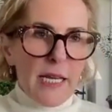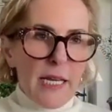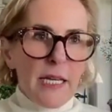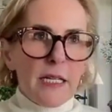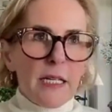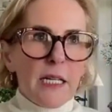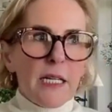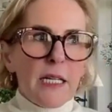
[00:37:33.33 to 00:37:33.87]

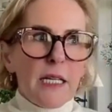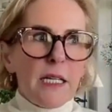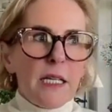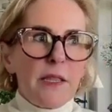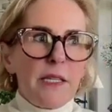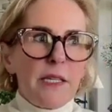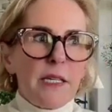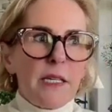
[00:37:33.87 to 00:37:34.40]
And
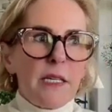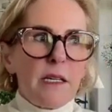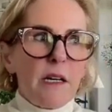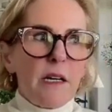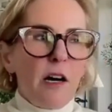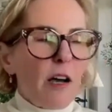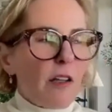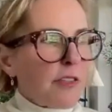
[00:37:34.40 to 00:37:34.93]
the
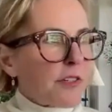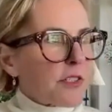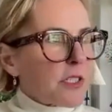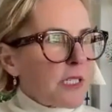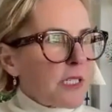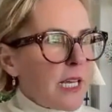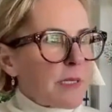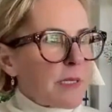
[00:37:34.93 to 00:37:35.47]

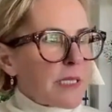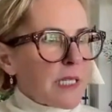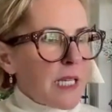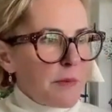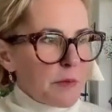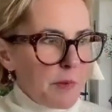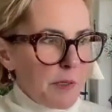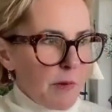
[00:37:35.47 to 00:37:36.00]
author's name
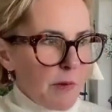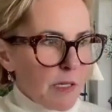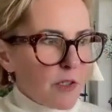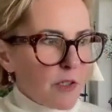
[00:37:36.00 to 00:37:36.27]
escapes me, right?